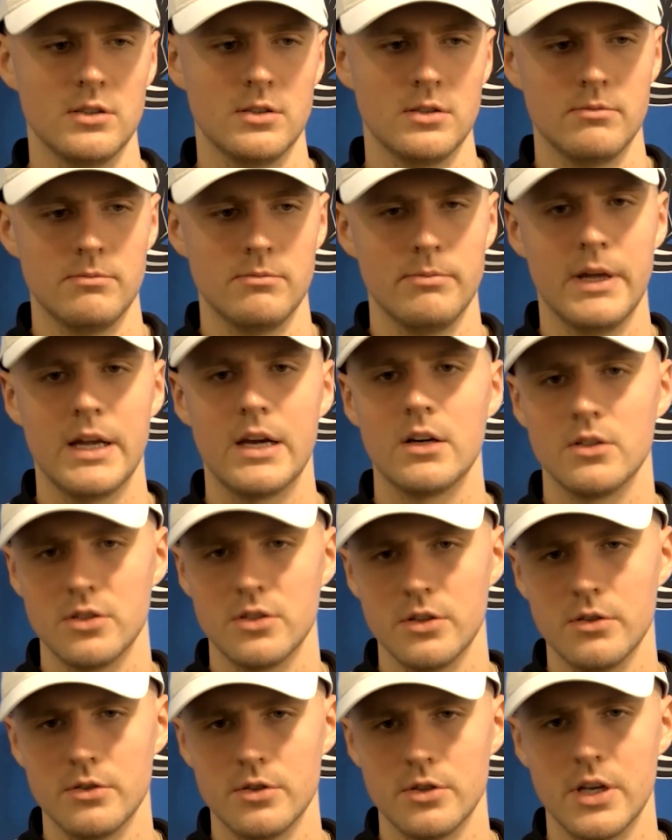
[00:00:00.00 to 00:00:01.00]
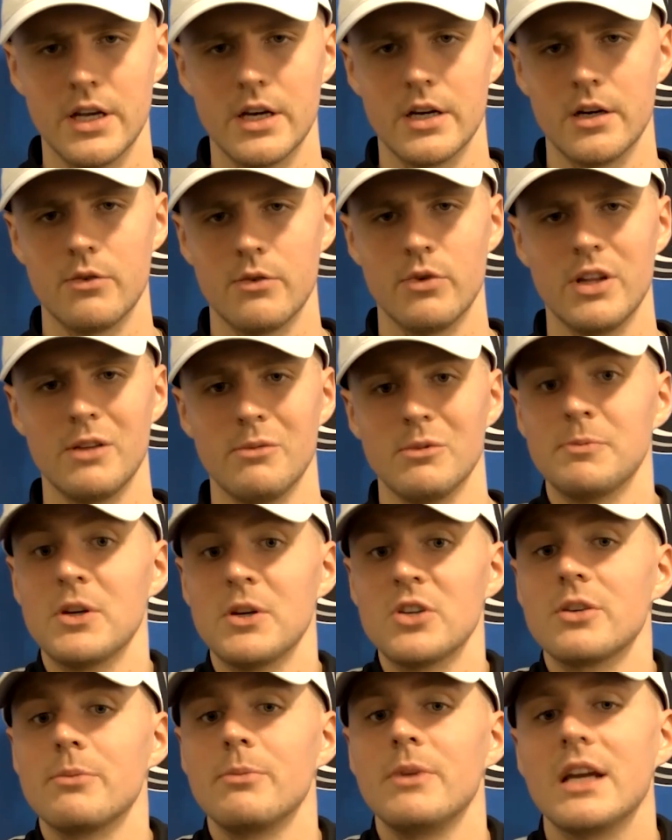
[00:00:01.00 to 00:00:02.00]
better to get in the rhythm,
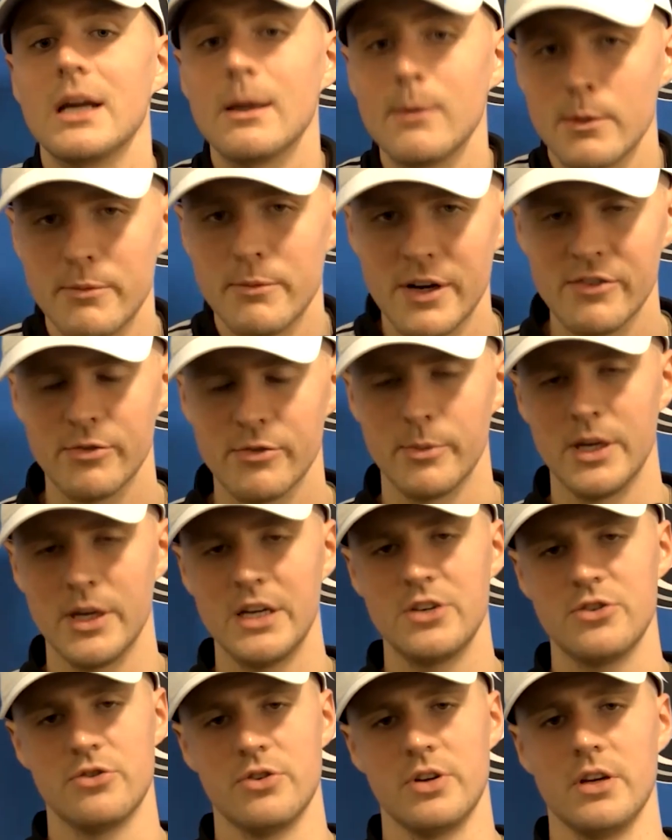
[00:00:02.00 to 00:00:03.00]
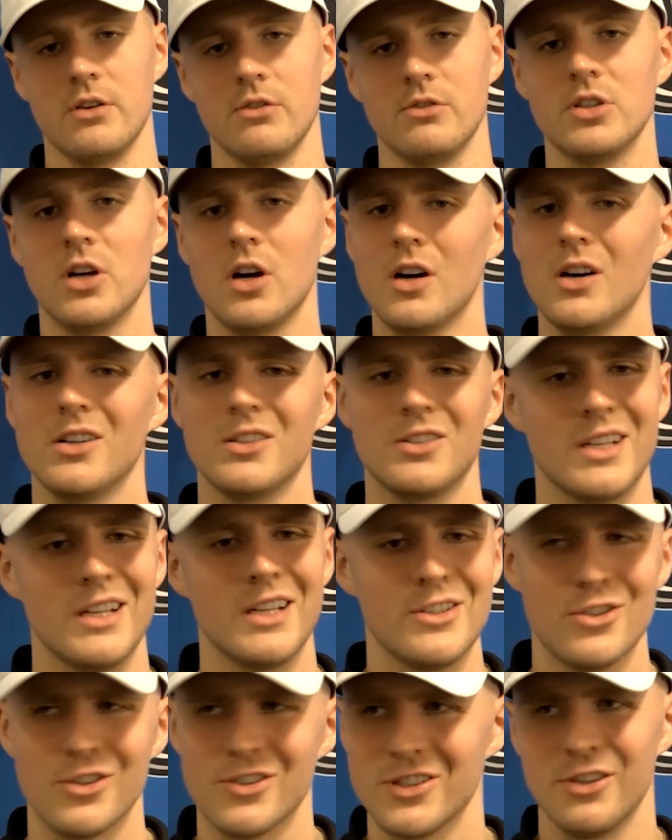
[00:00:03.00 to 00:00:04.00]
especially me coming back from an injury. You know, it's hard to
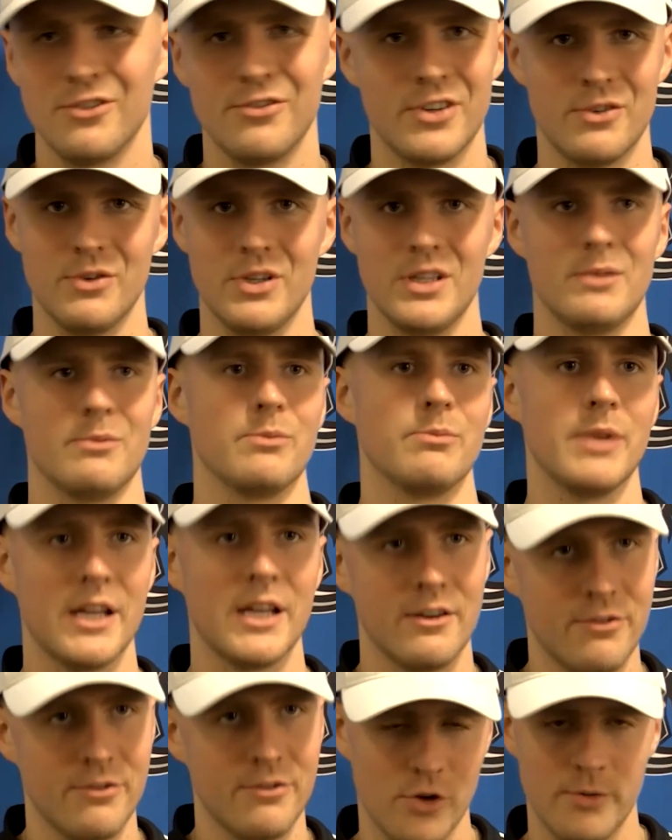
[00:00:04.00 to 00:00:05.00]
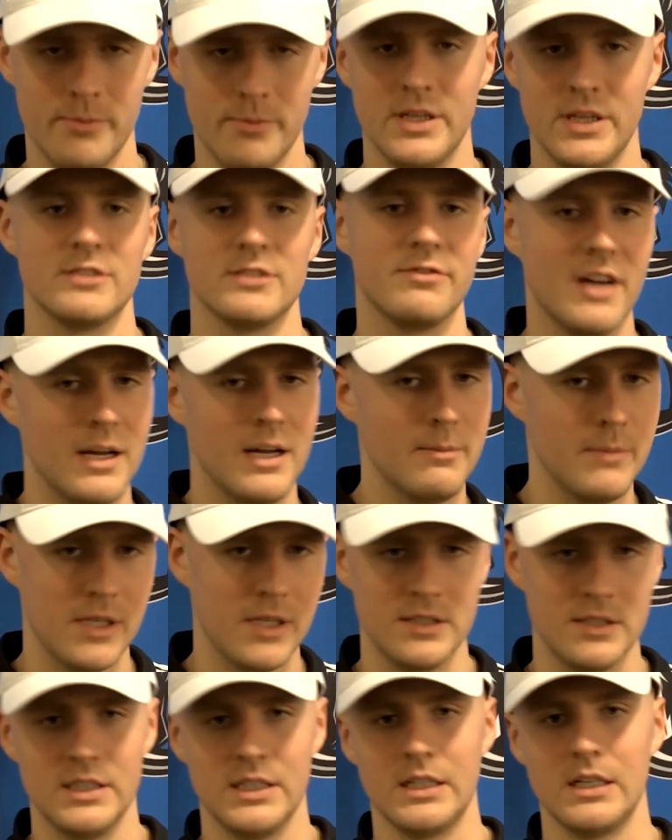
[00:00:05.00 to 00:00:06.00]
get yourself in a rhythm playing 4 minutes, 5
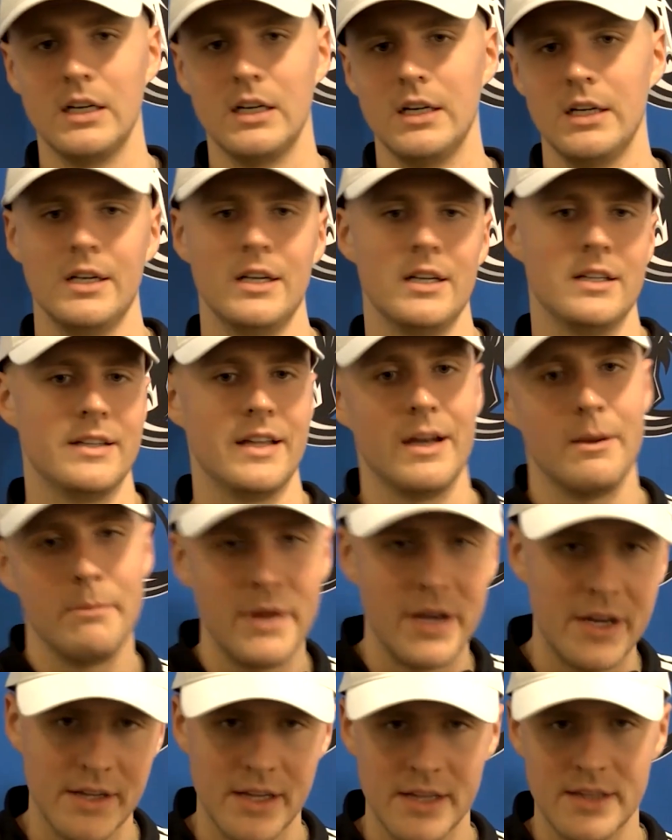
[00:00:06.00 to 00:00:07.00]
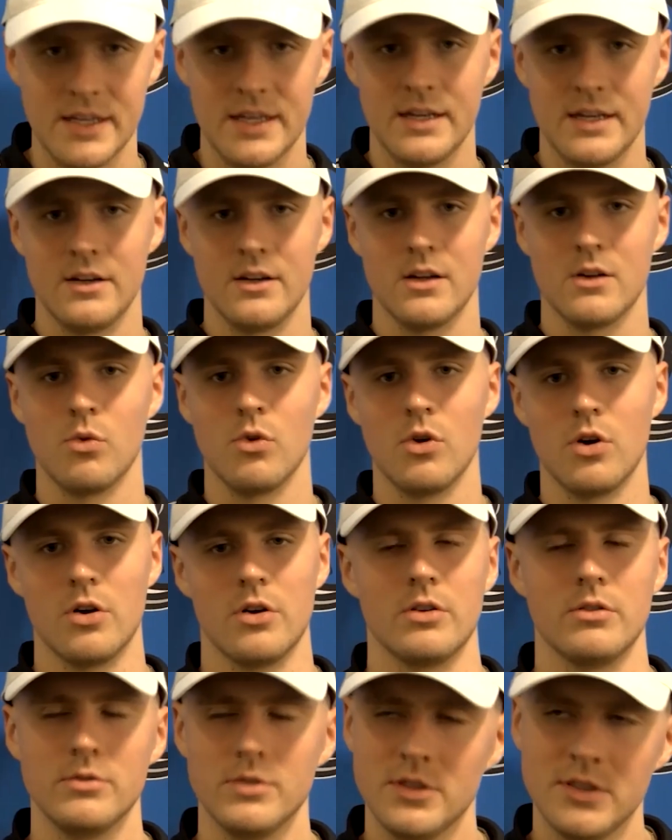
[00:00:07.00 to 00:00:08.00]
minutes here, then a minute at the end of the
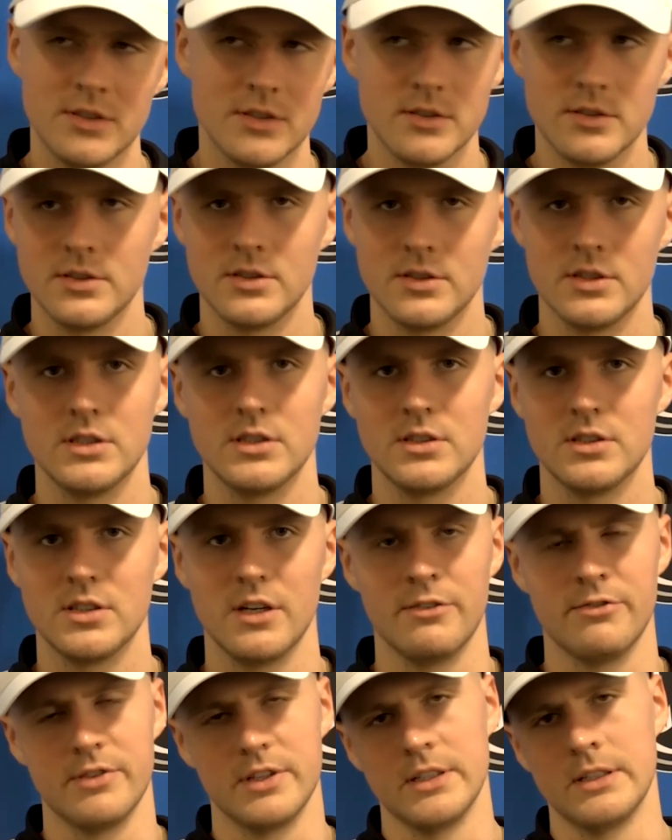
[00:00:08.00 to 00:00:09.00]
quarter. It's tough.